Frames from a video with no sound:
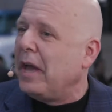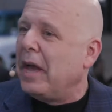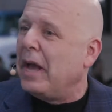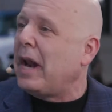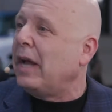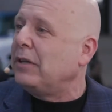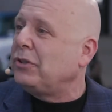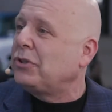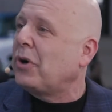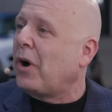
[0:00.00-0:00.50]

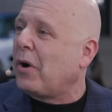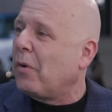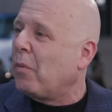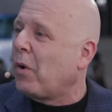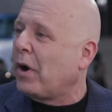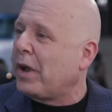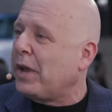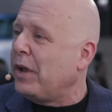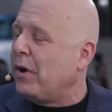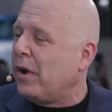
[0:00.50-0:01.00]
and I start
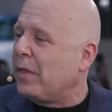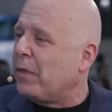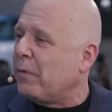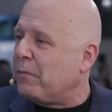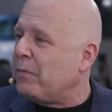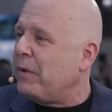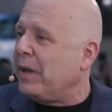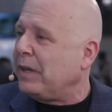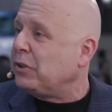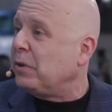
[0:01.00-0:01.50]
working on the
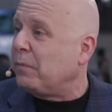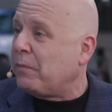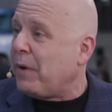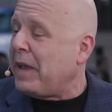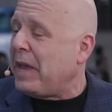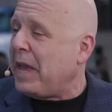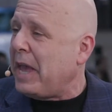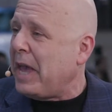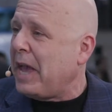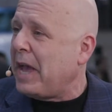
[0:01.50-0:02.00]
fix if
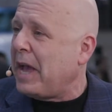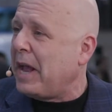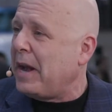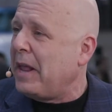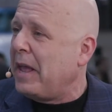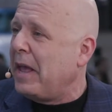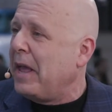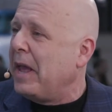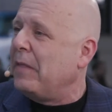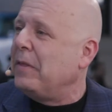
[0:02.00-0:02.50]
I can,